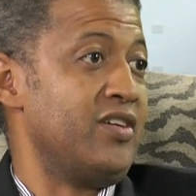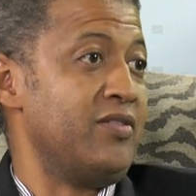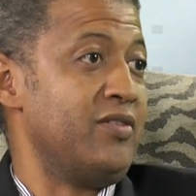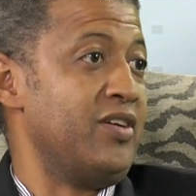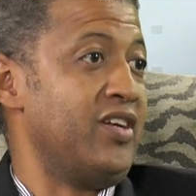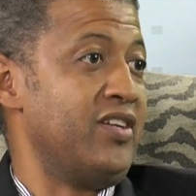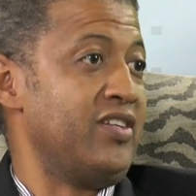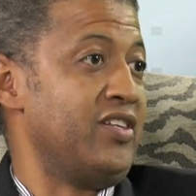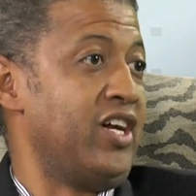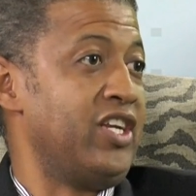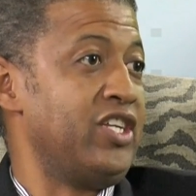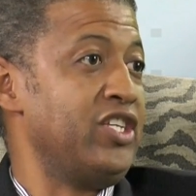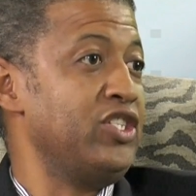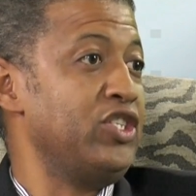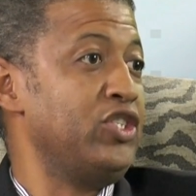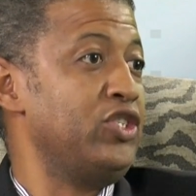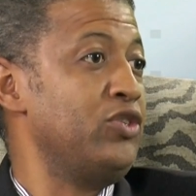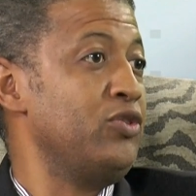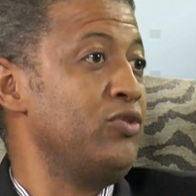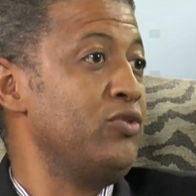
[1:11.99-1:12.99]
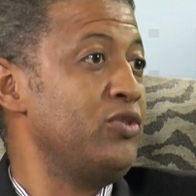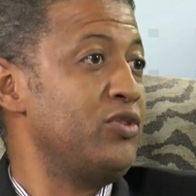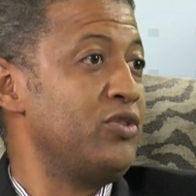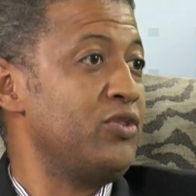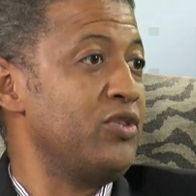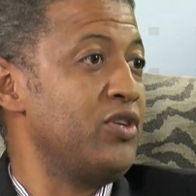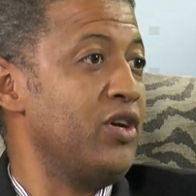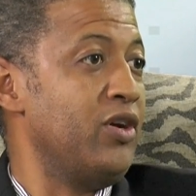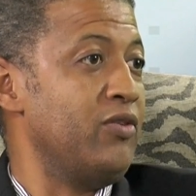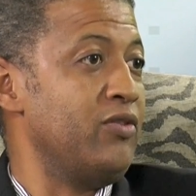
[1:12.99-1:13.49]
I didn't choose
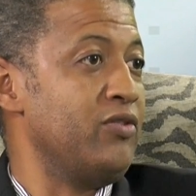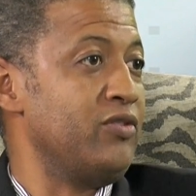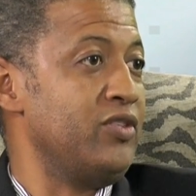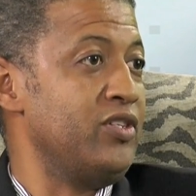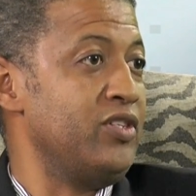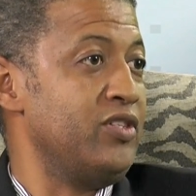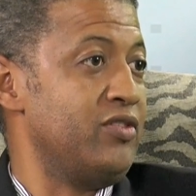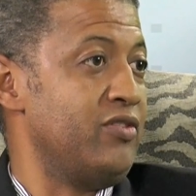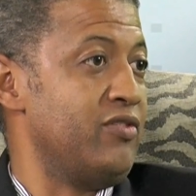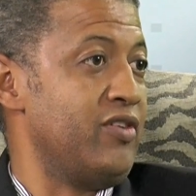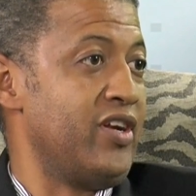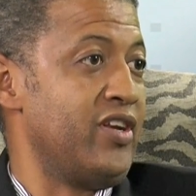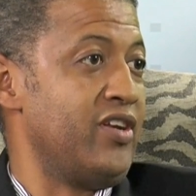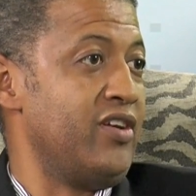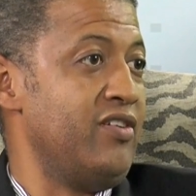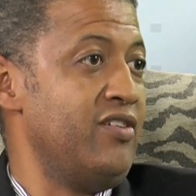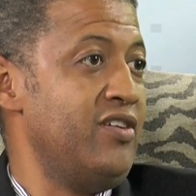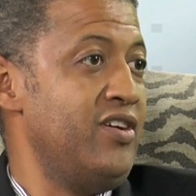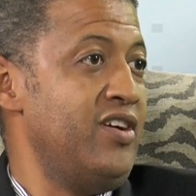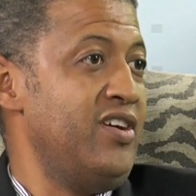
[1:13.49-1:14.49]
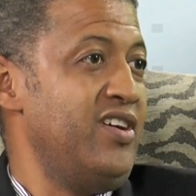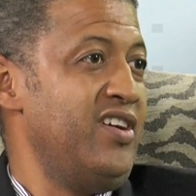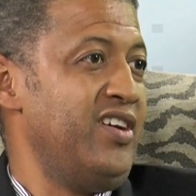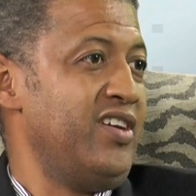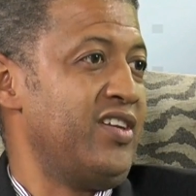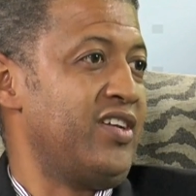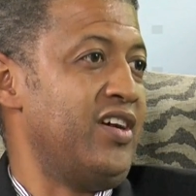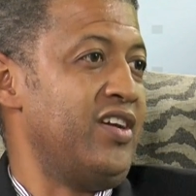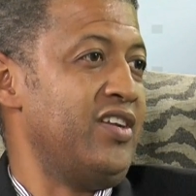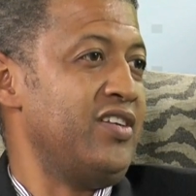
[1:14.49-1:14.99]
to go into radio.
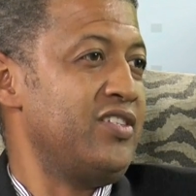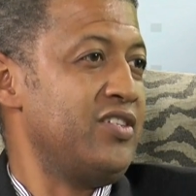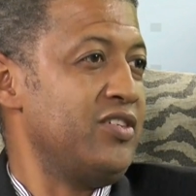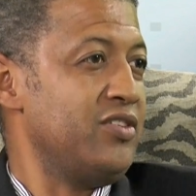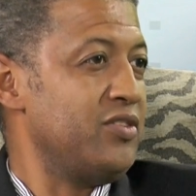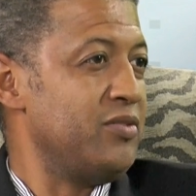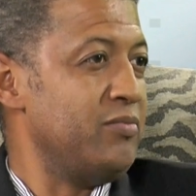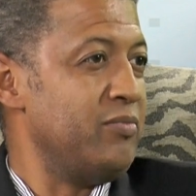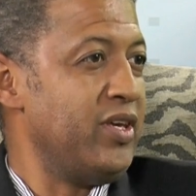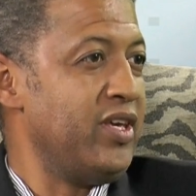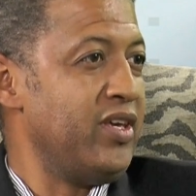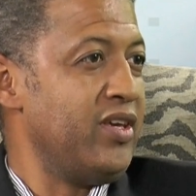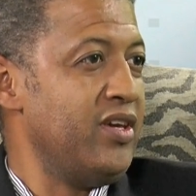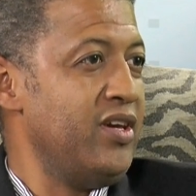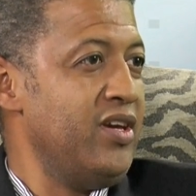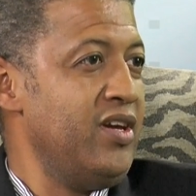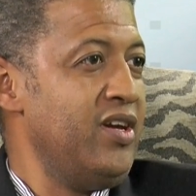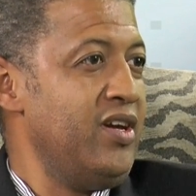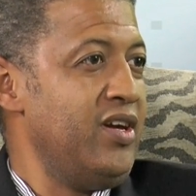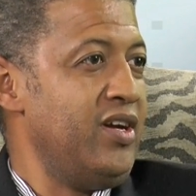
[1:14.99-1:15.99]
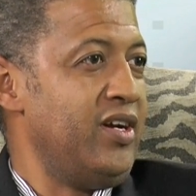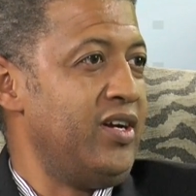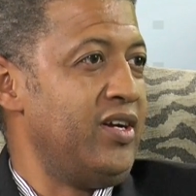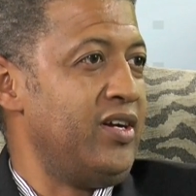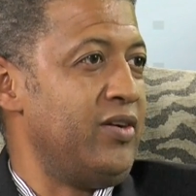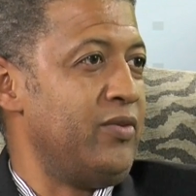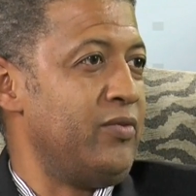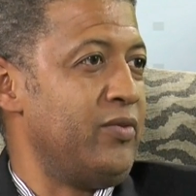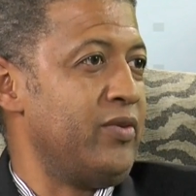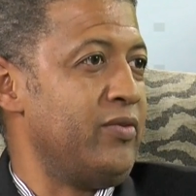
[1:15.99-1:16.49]
It kind of chose me.
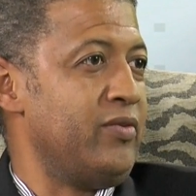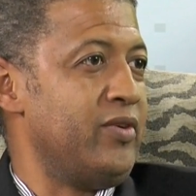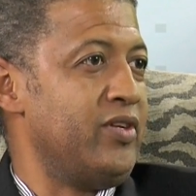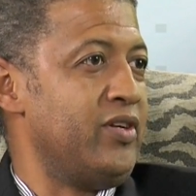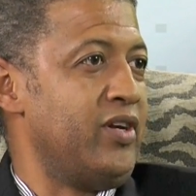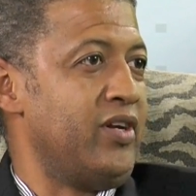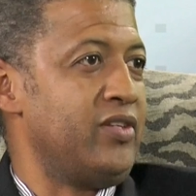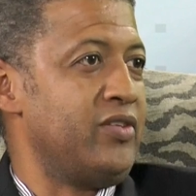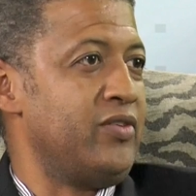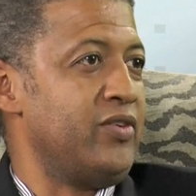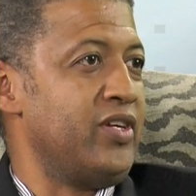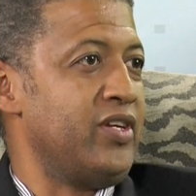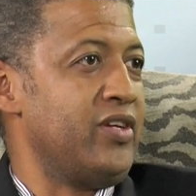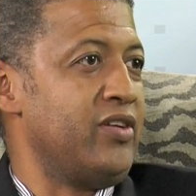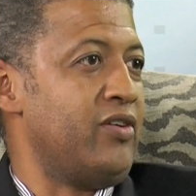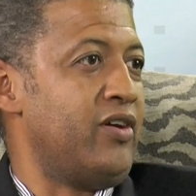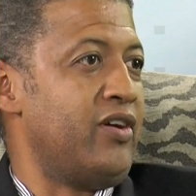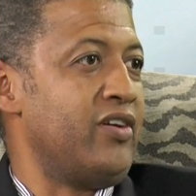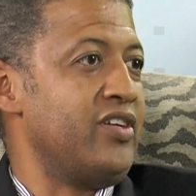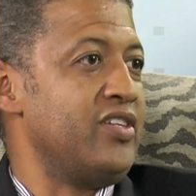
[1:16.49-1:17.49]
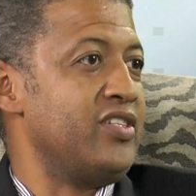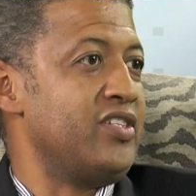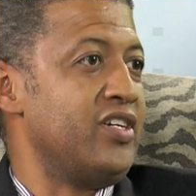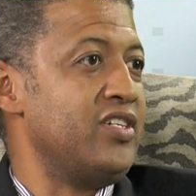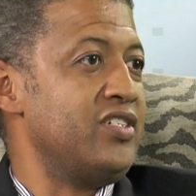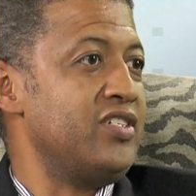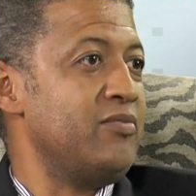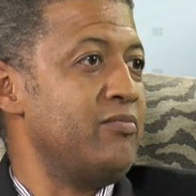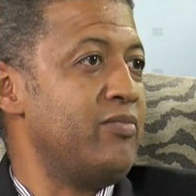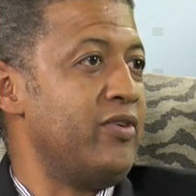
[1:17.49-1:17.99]
We were doing an
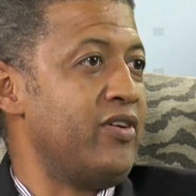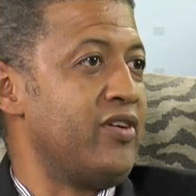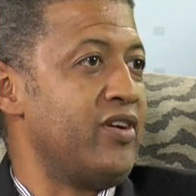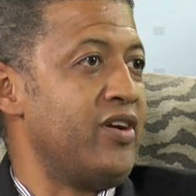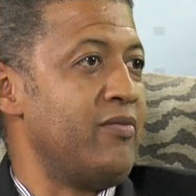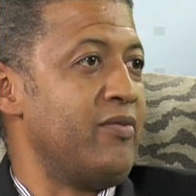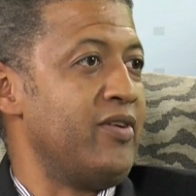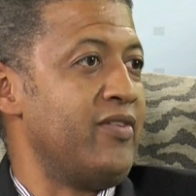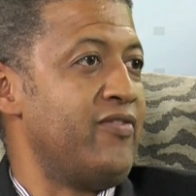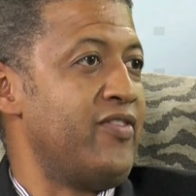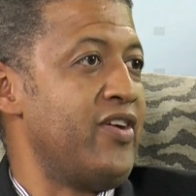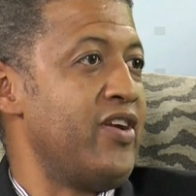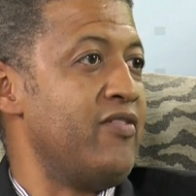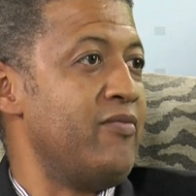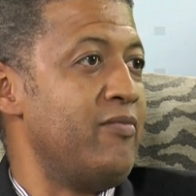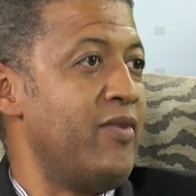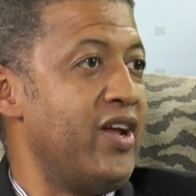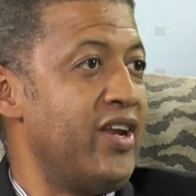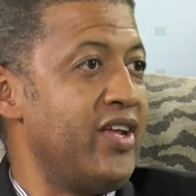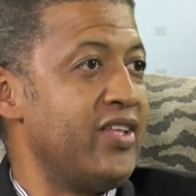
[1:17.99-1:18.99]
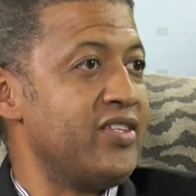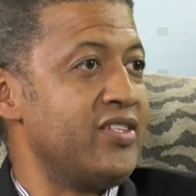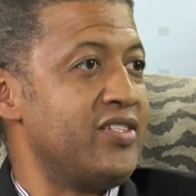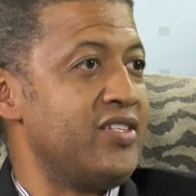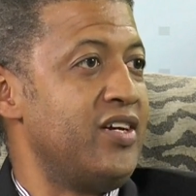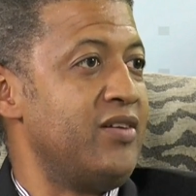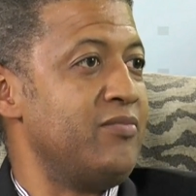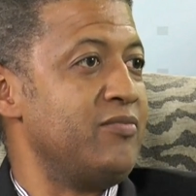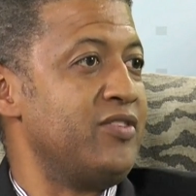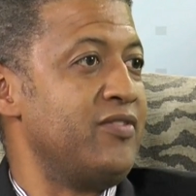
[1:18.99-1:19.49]
orientation program, and a friend of mine at the
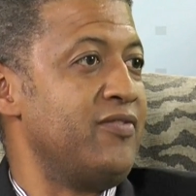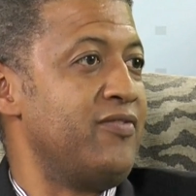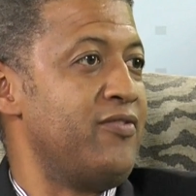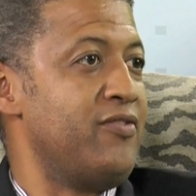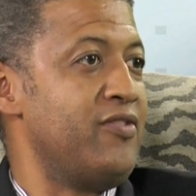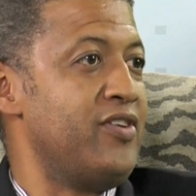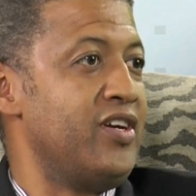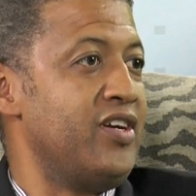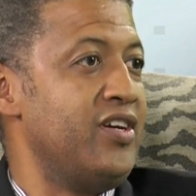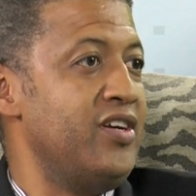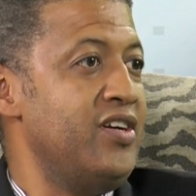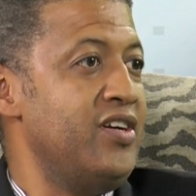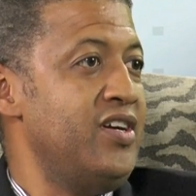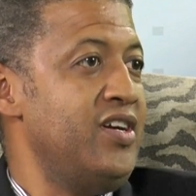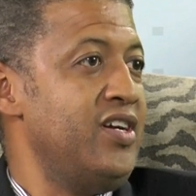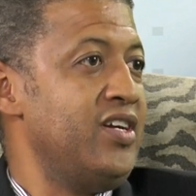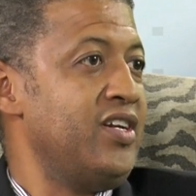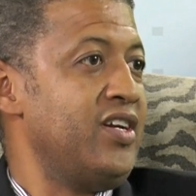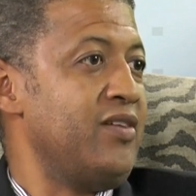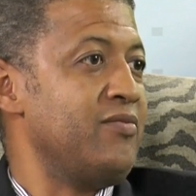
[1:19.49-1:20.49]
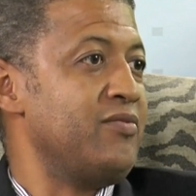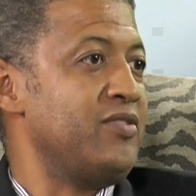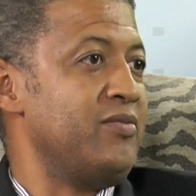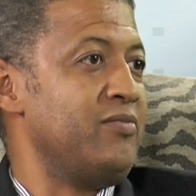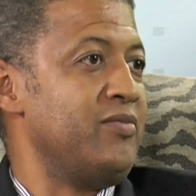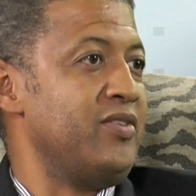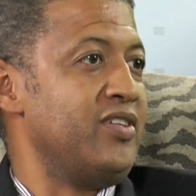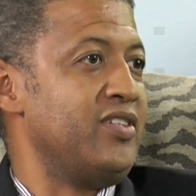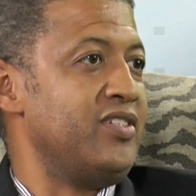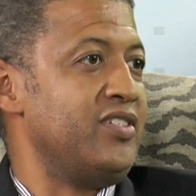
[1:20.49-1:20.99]
time, Safura, came to
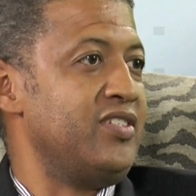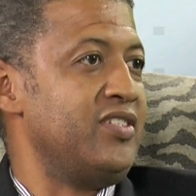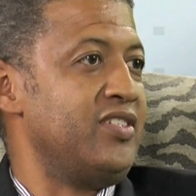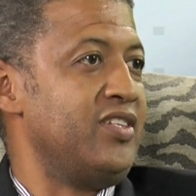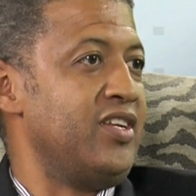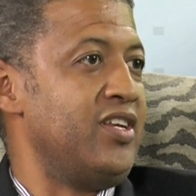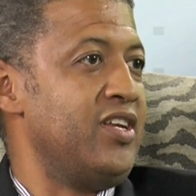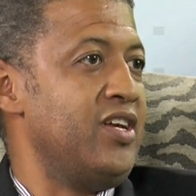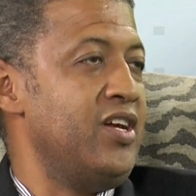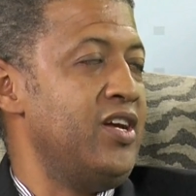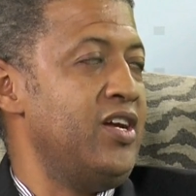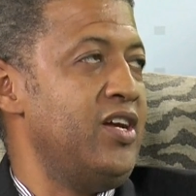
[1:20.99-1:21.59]
me and she said,